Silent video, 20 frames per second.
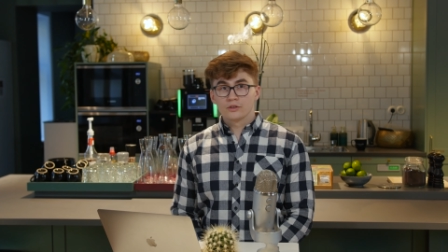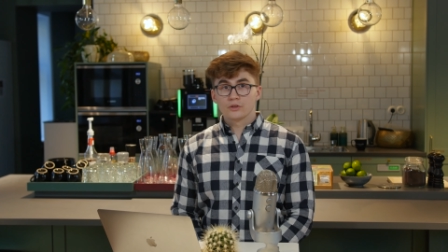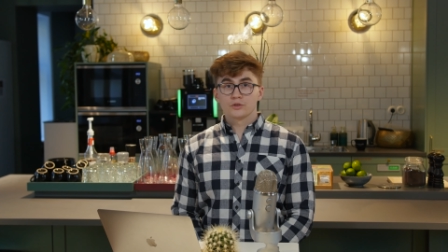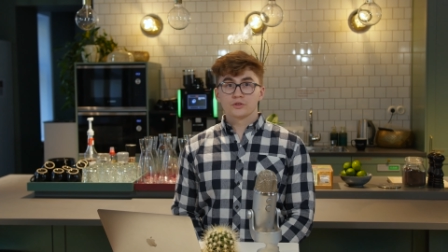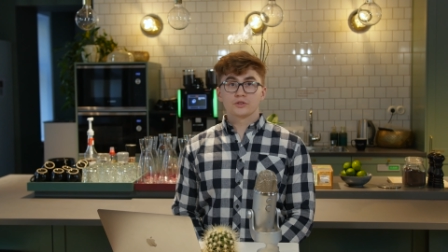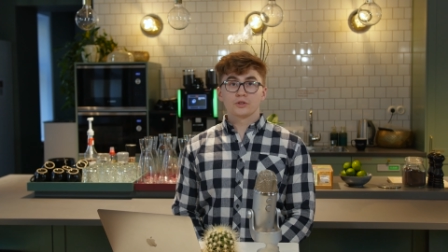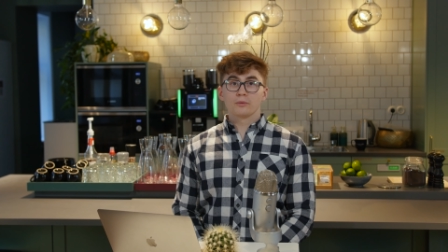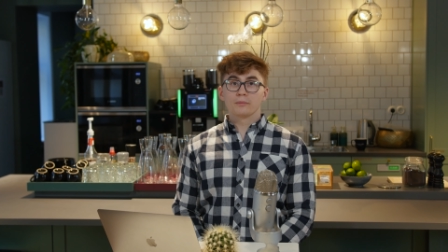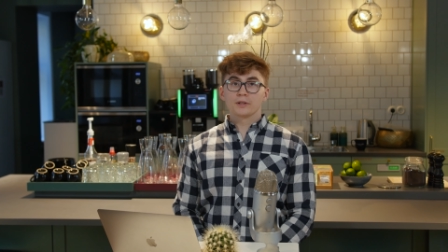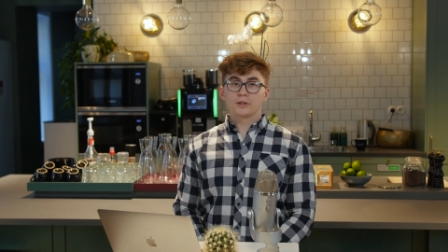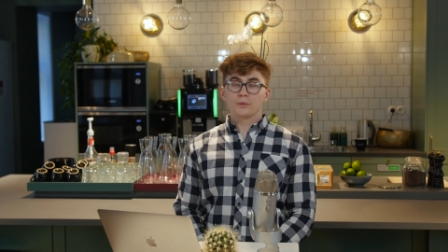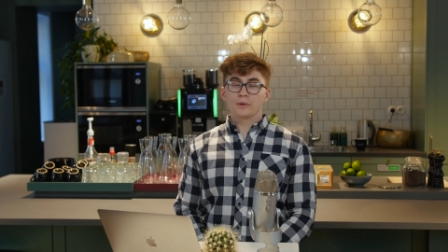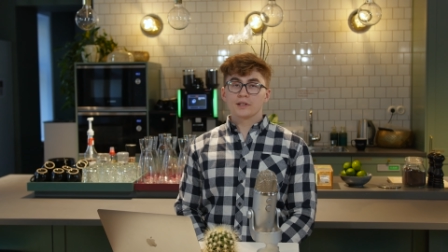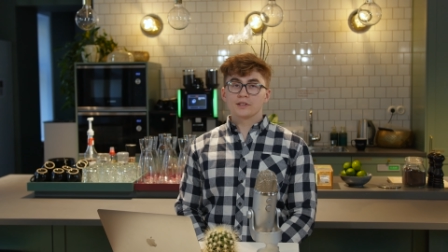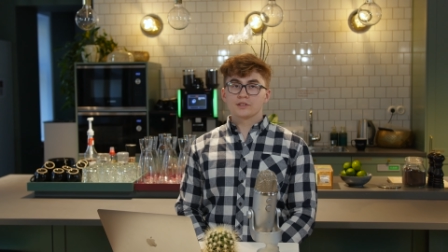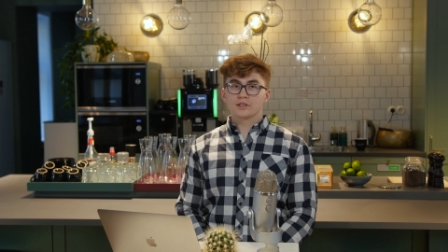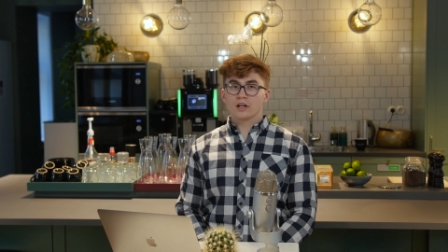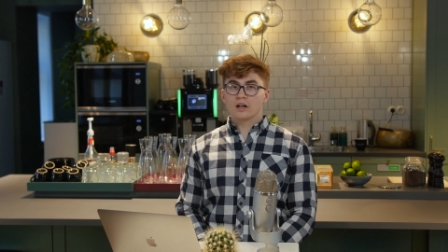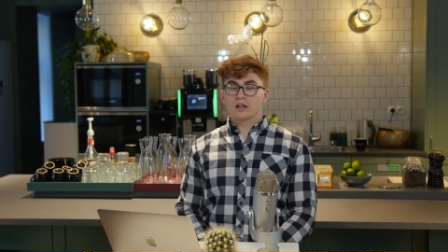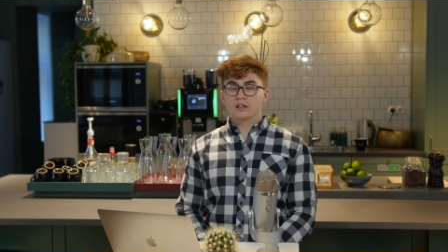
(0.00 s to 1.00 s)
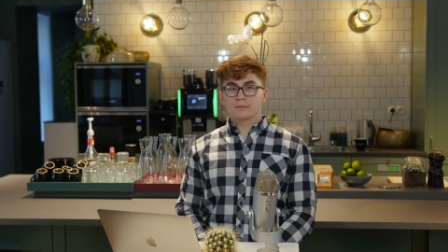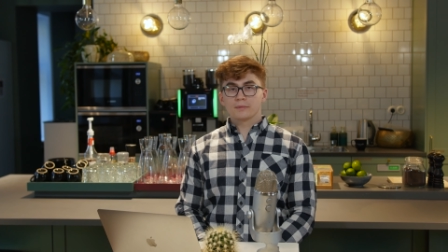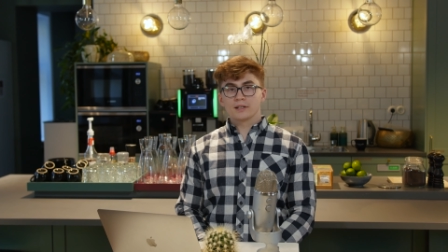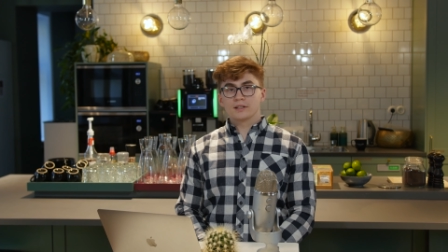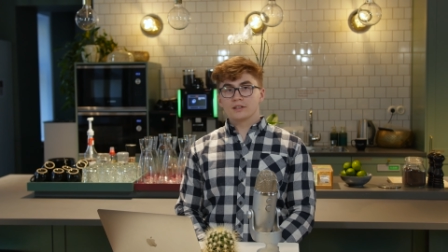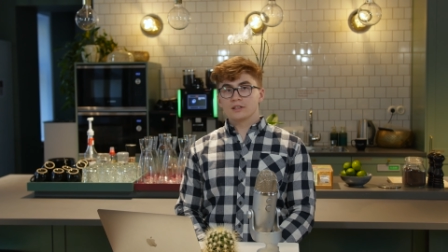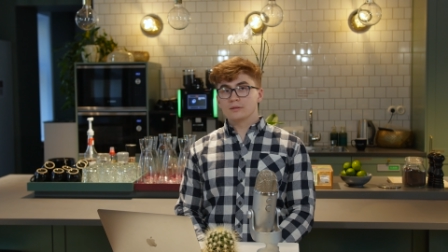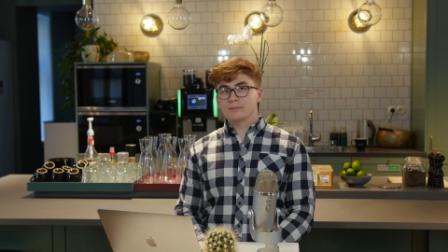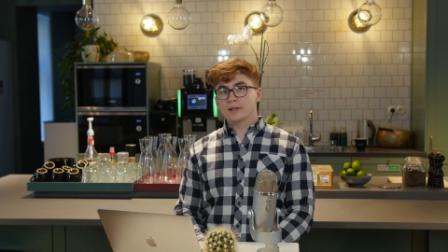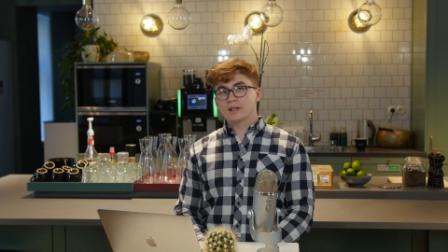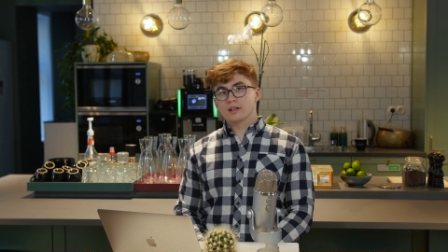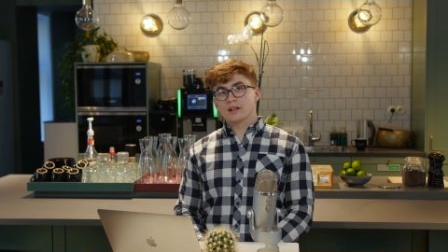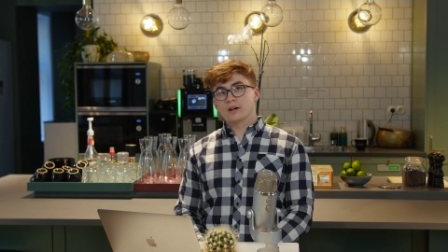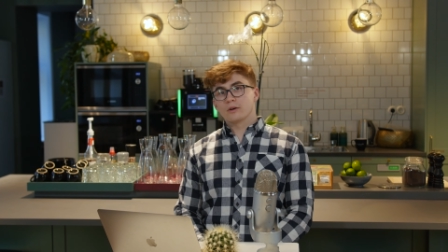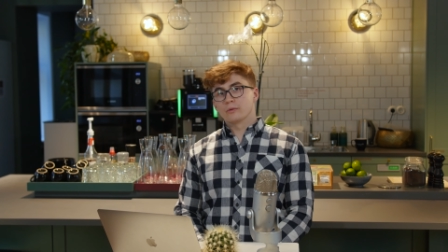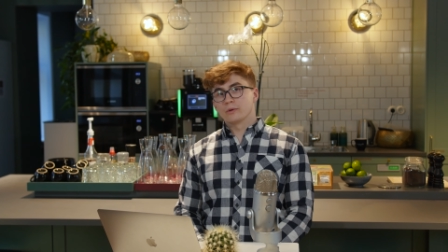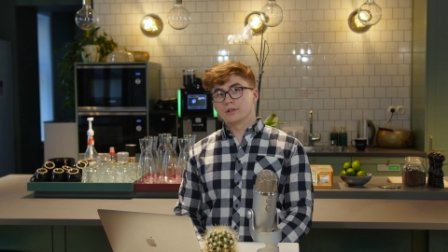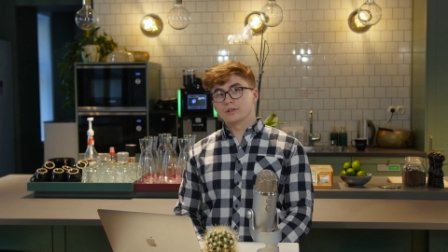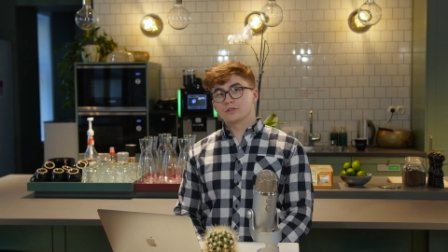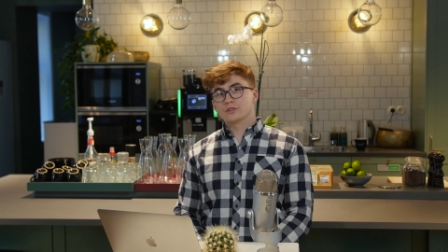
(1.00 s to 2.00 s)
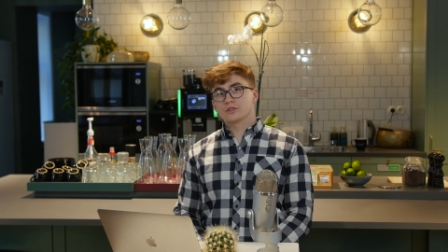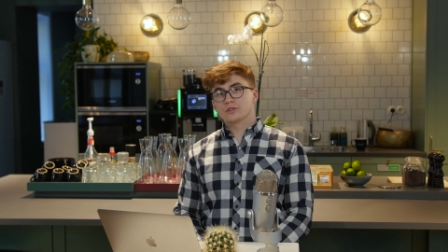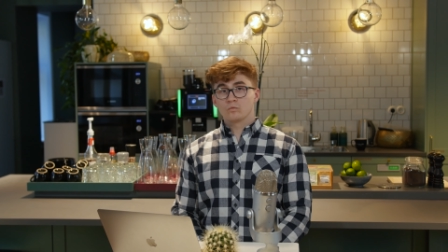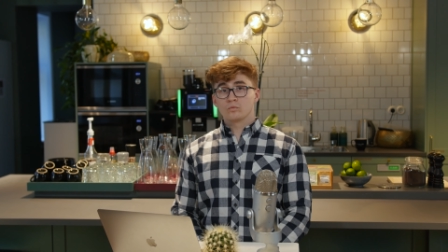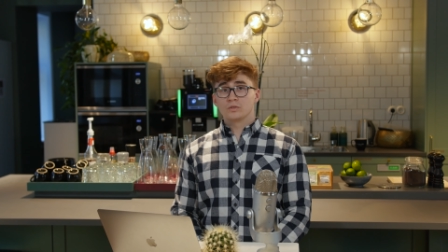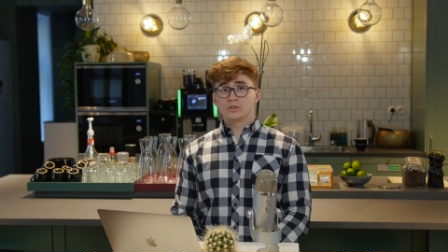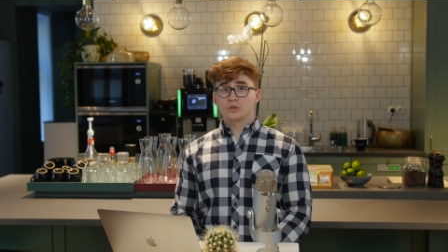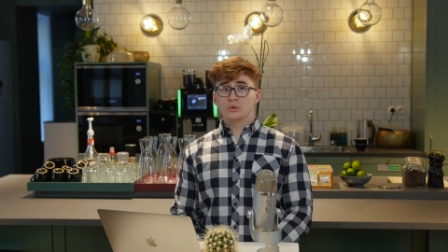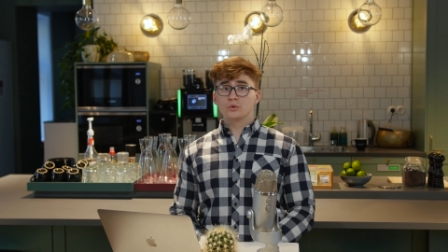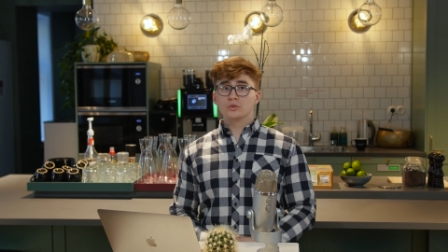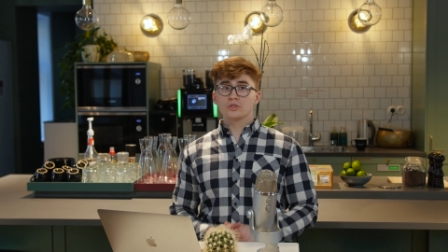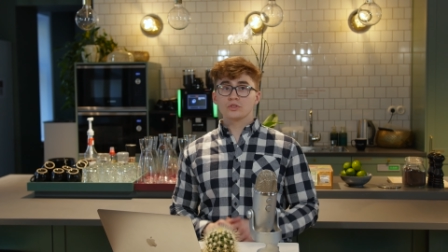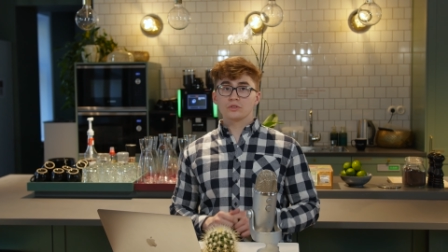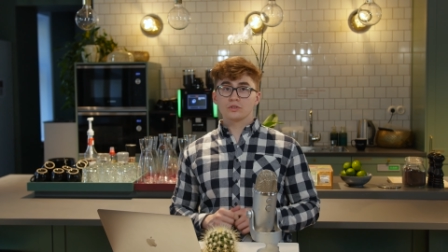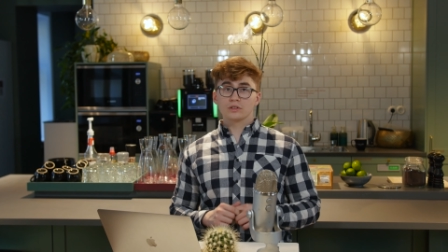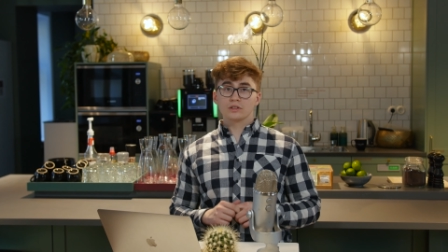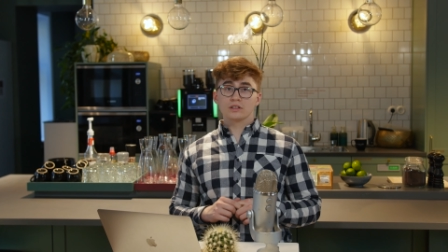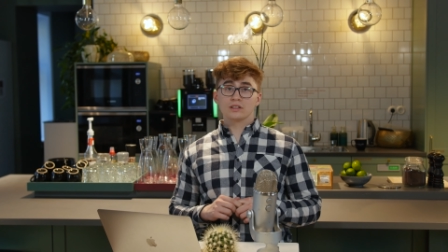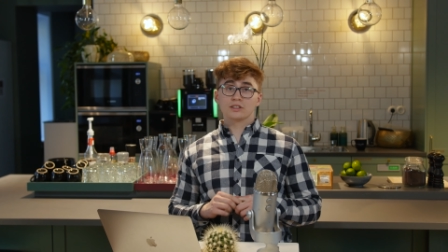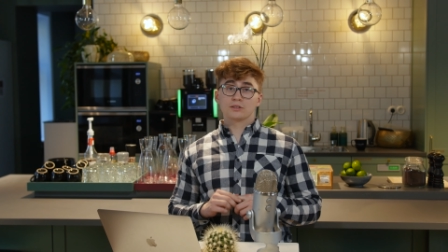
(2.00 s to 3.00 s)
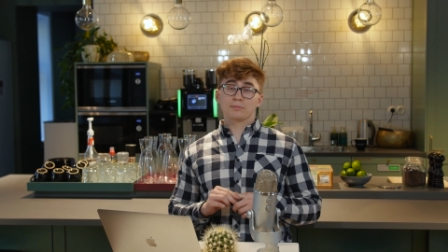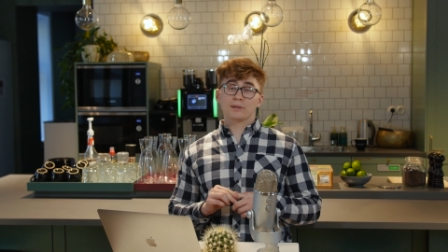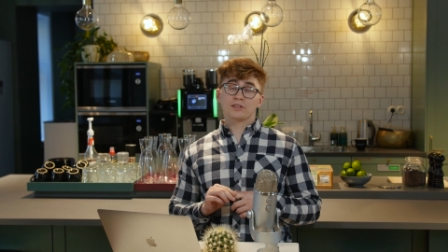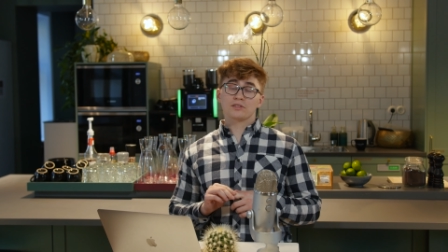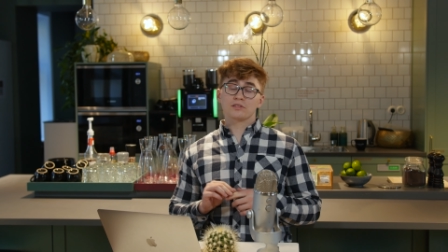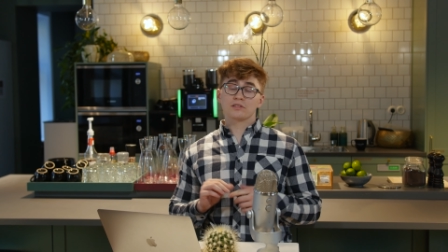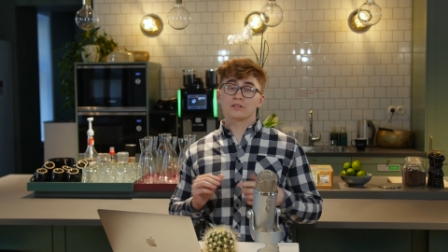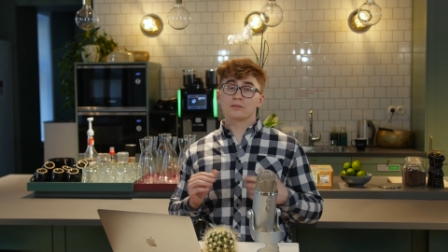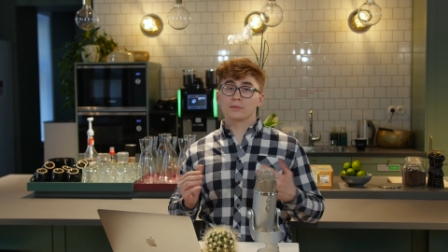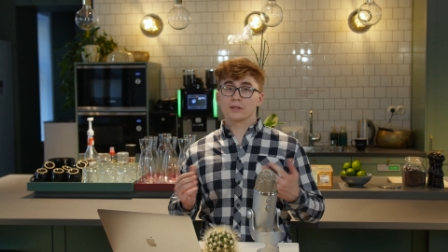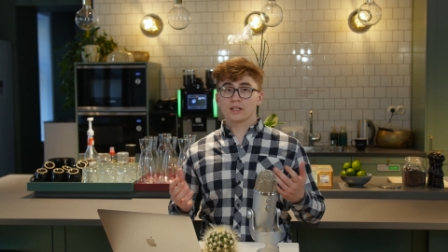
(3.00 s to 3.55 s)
There's so many ways to automate email outreach. Usually, especially in the